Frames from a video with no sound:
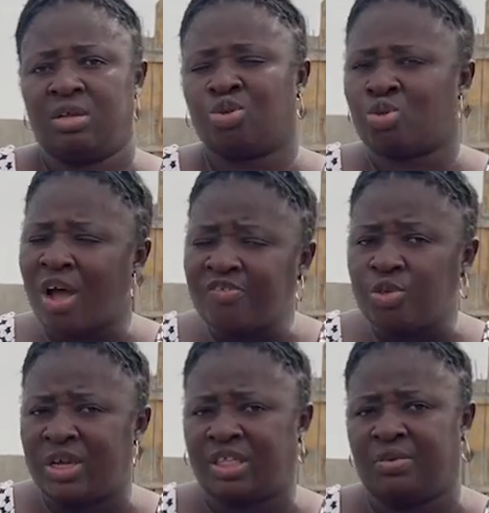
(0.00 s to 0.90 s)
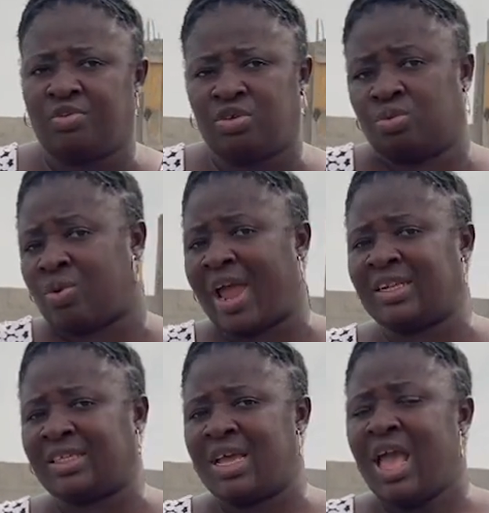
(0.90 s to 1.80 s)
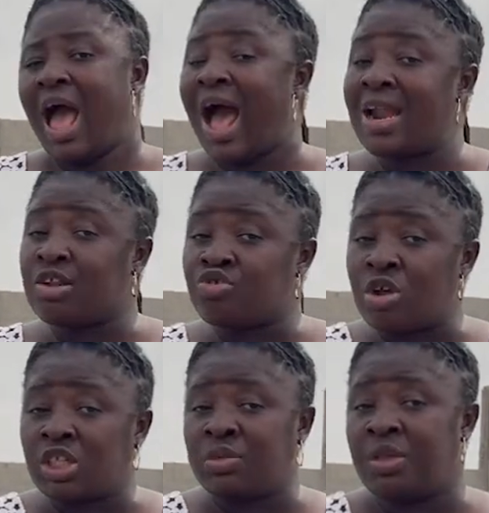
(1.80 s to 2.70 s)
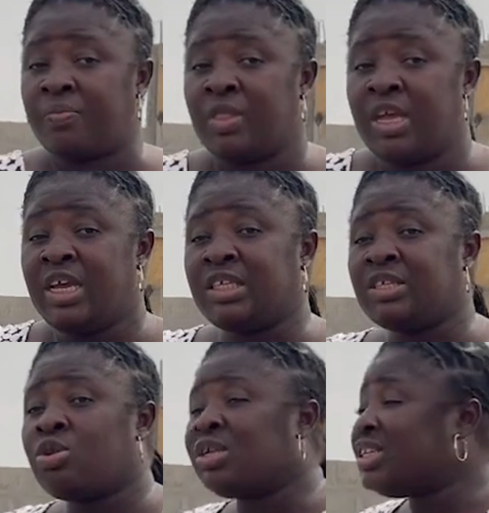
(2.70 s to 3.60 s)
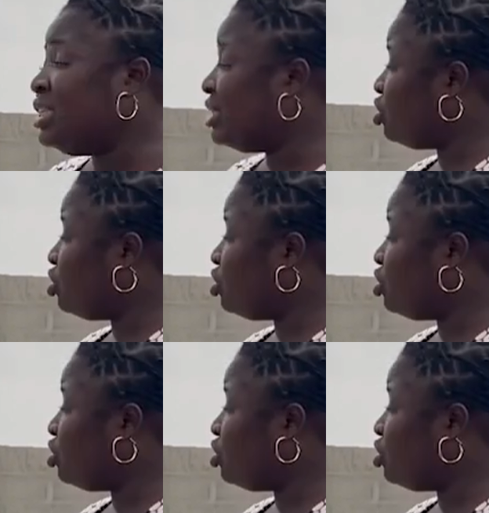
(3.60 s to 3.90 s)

12 to 18 months, right? And trust me, it is not easy